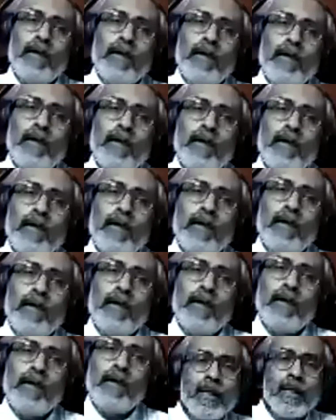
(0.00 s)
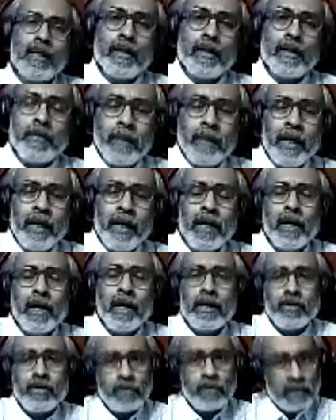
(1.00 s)
India uh, being a
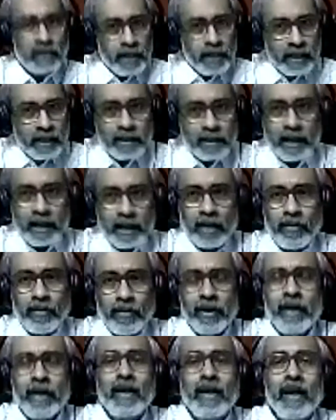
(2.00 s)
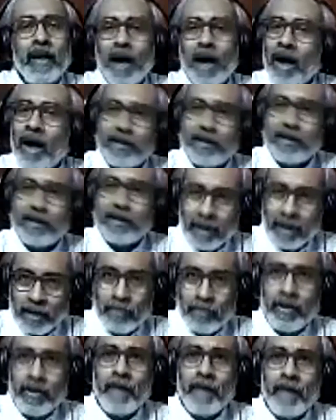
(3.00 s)
heterogeneous country and a large country,
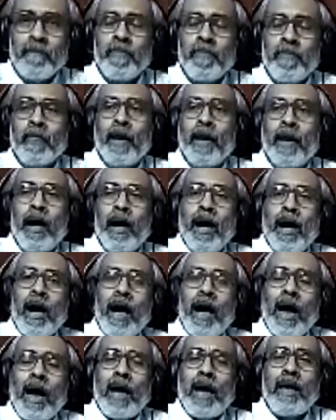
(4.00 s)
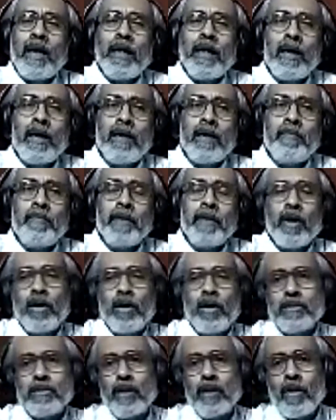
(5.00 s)
mm. and uh, because
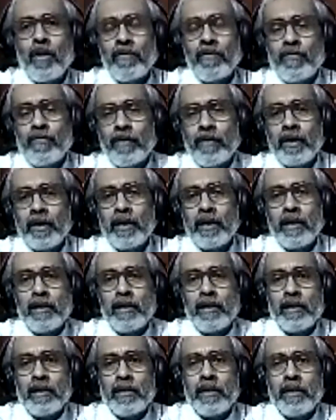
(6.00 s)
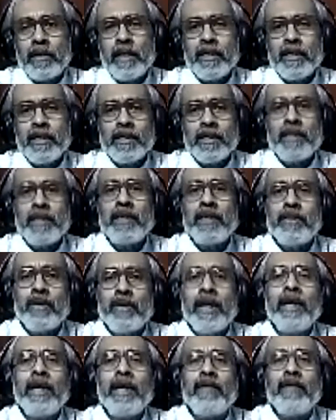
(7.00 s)
of uh, inter-regional
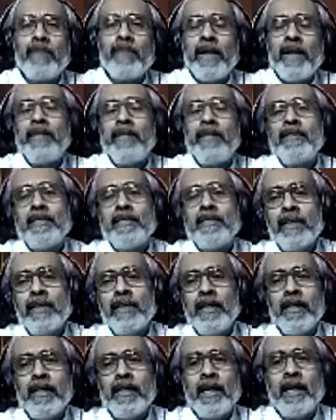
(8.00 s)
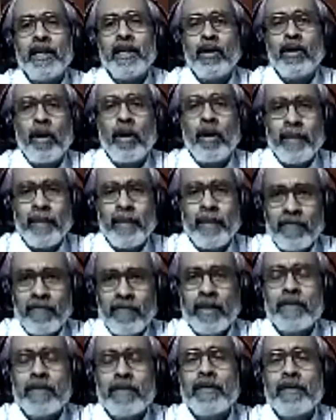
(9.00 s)
differences in the economic levels,
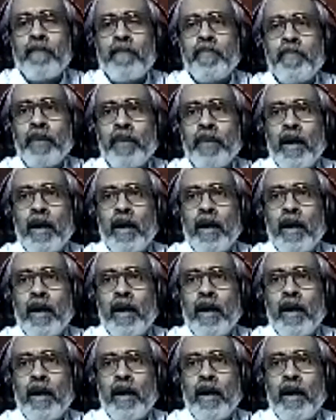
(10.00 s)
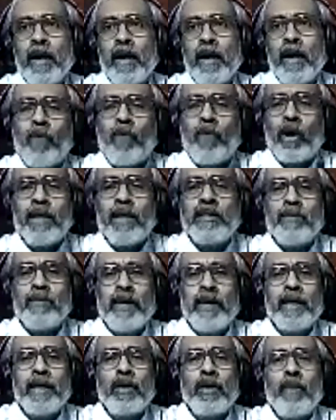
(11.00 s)
there are certain pockets where
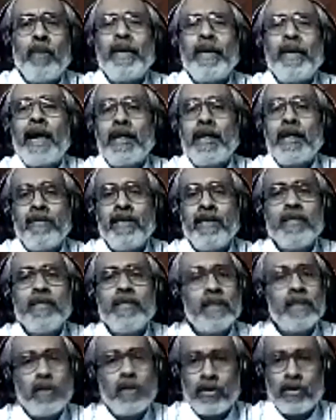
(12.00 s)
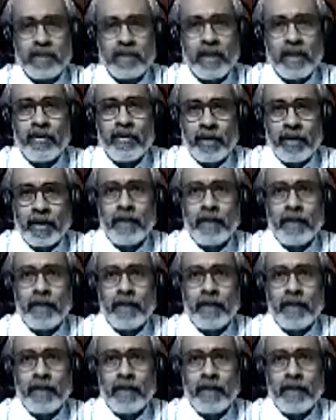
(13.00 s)
economic activities are concentrated